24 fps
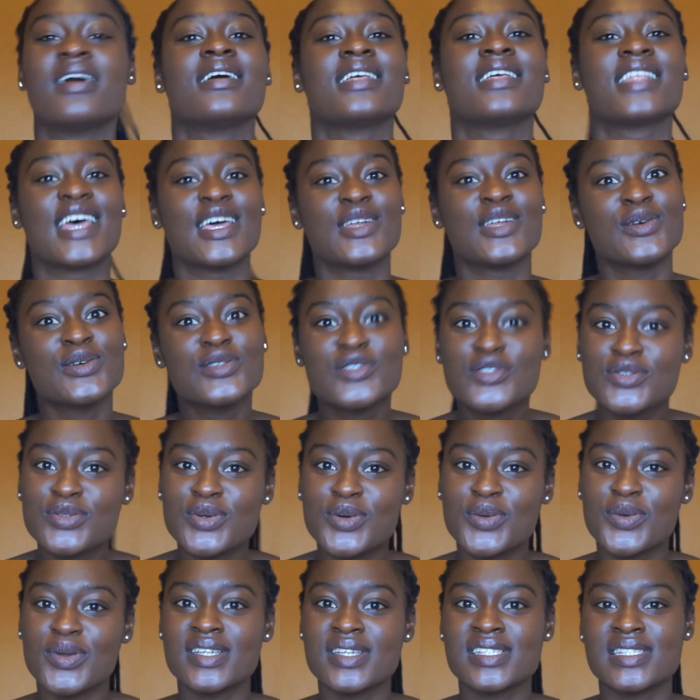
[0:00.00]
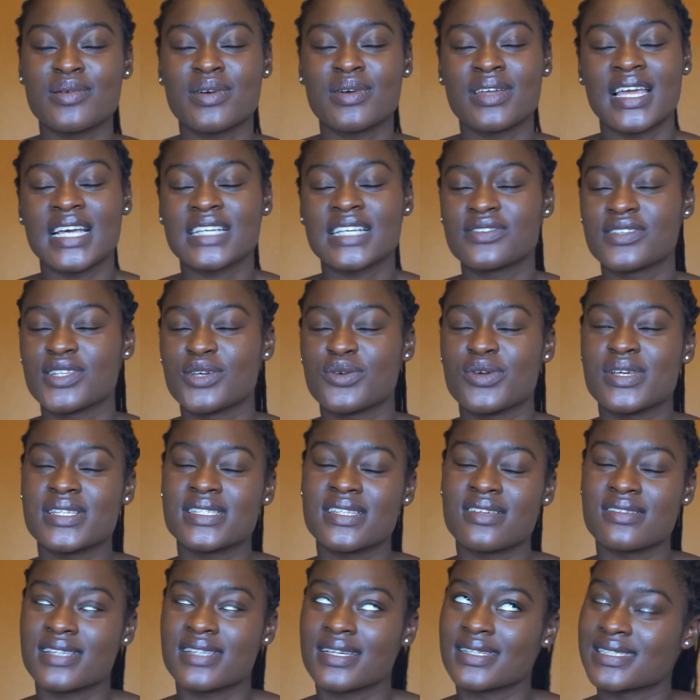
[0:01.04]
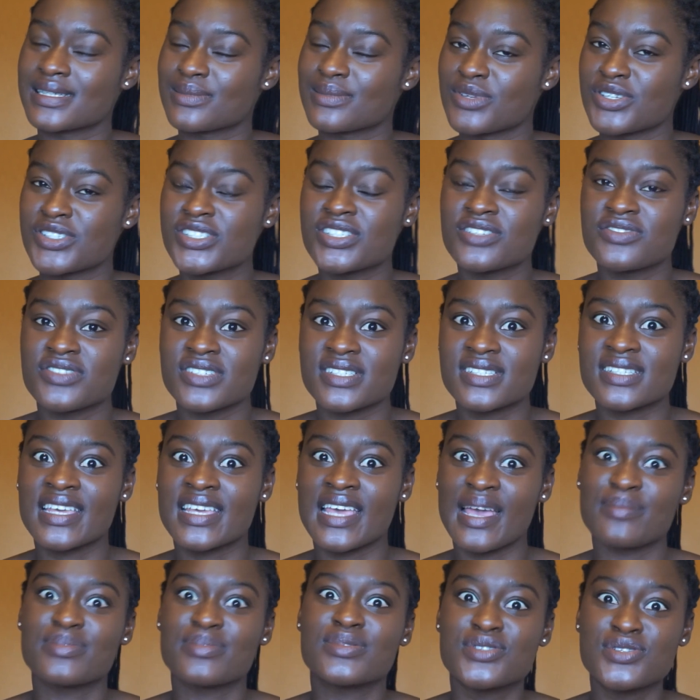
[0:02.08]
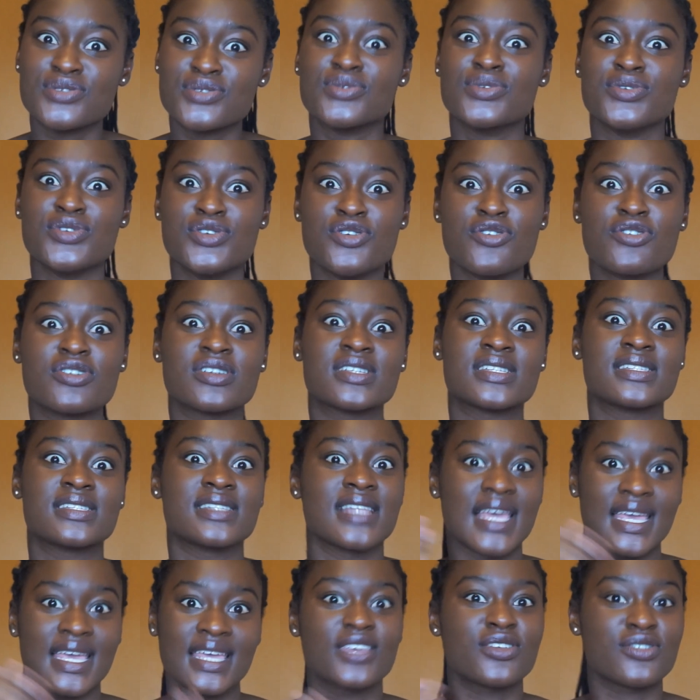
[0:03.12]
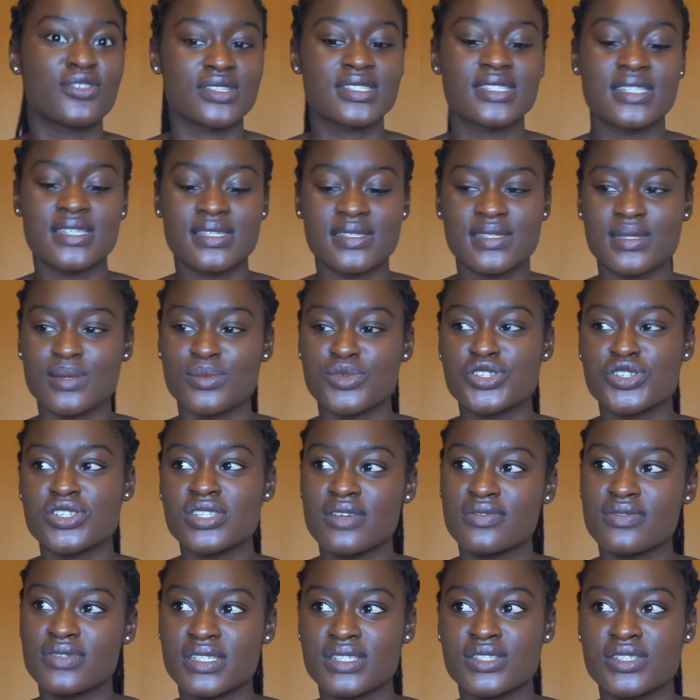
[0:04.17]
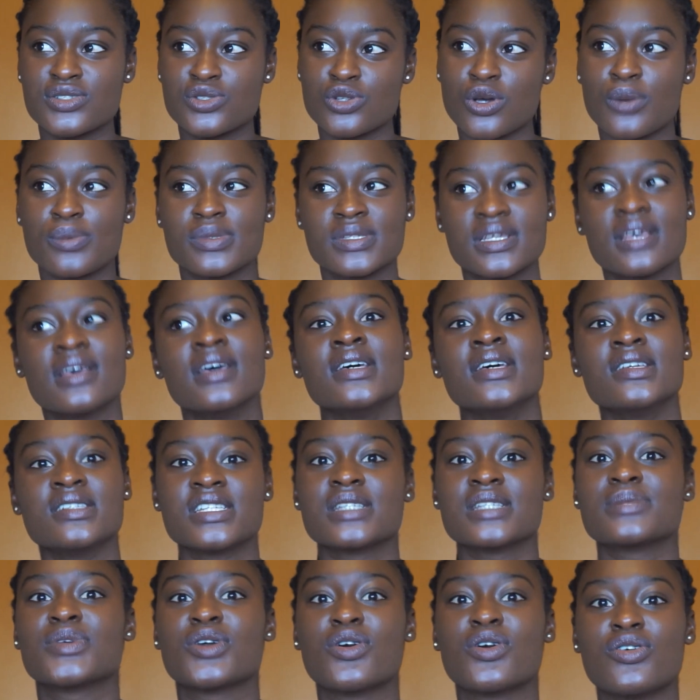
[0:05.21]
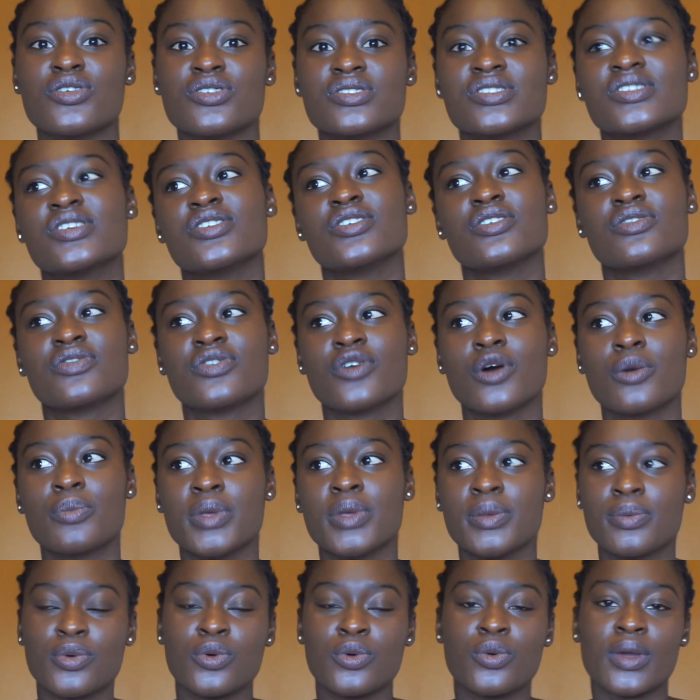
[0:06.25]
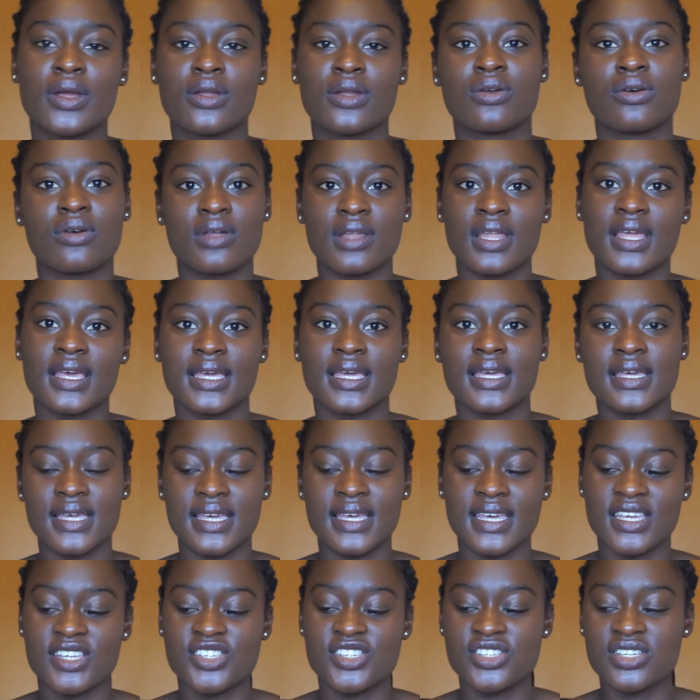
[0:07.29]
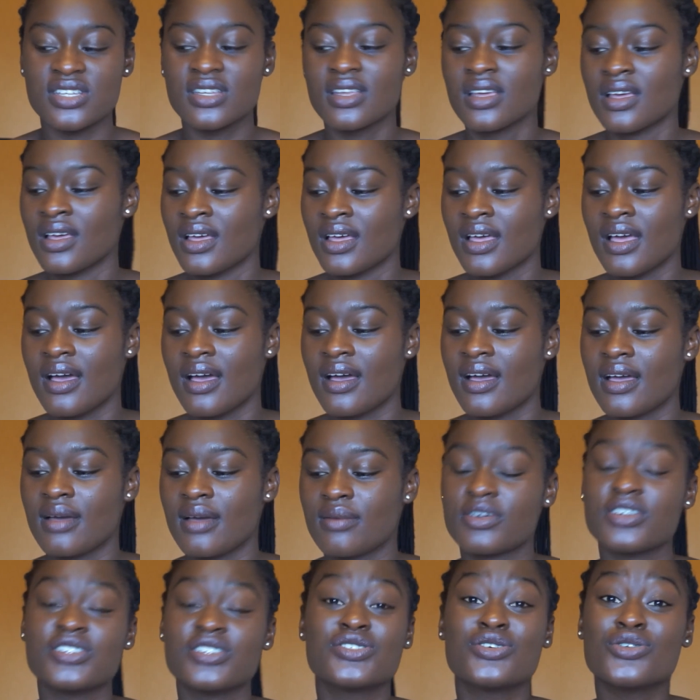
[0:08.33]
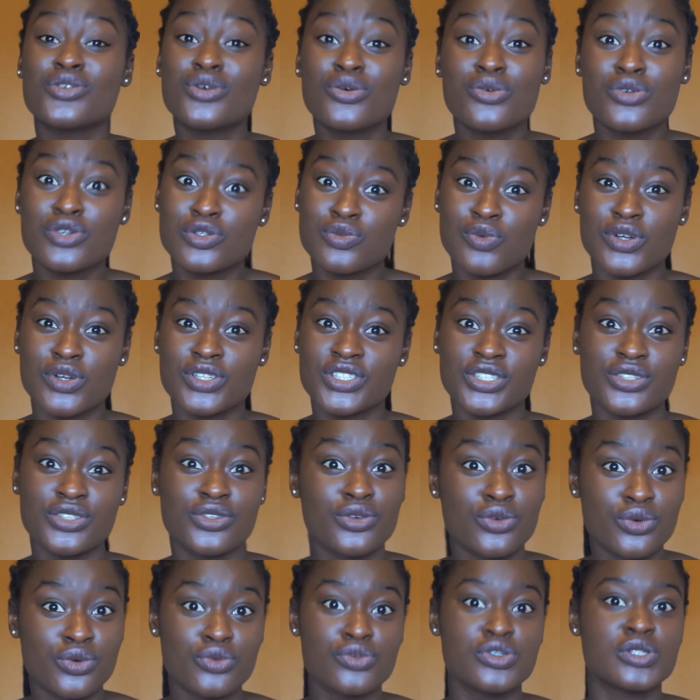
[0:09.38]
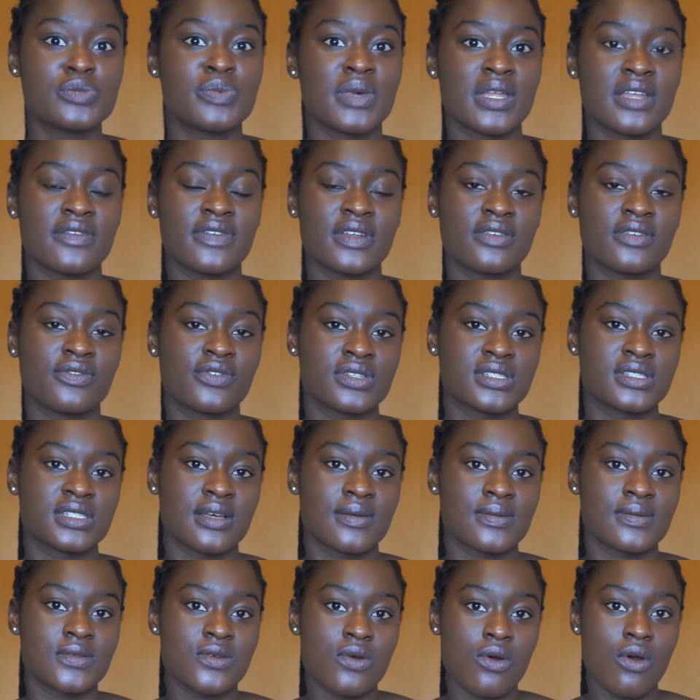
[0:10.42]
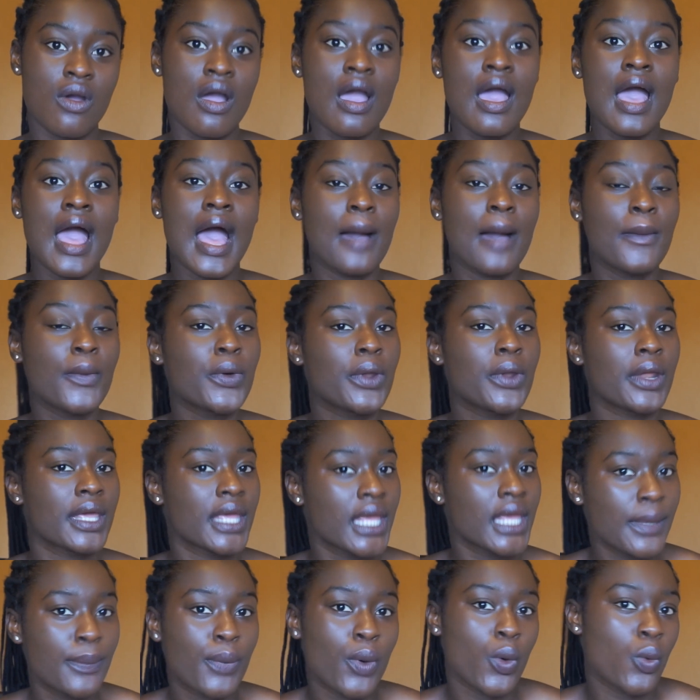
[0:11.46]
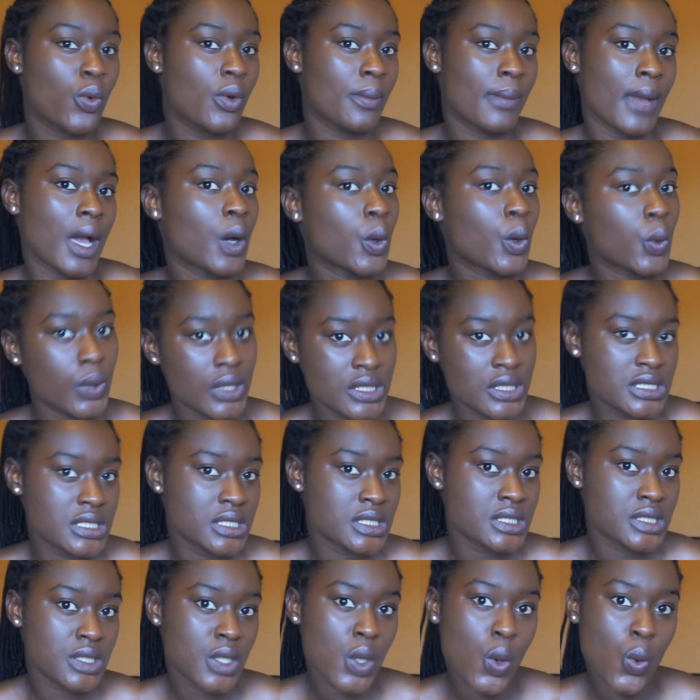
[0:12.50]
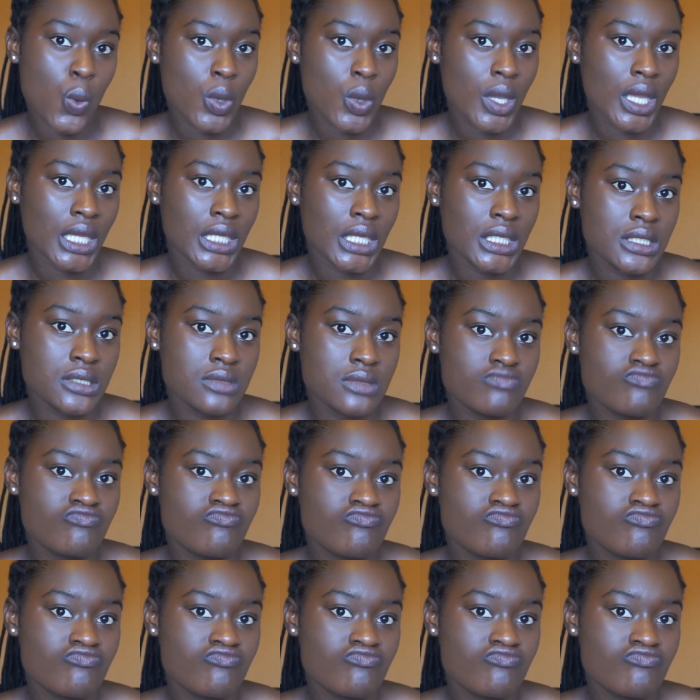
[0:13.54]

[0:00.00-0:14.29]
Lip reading: that I don't do a quiz, someone asked for the quiz, and I was like, damn, but you should have just kept to your, like, your system. You shouldn't have just stopped just because you felt people were not, like, engaging. Because you don't know who's watching, you don't know who's benefiting from stuff. So I'm going to keep on with my quizzes, okay?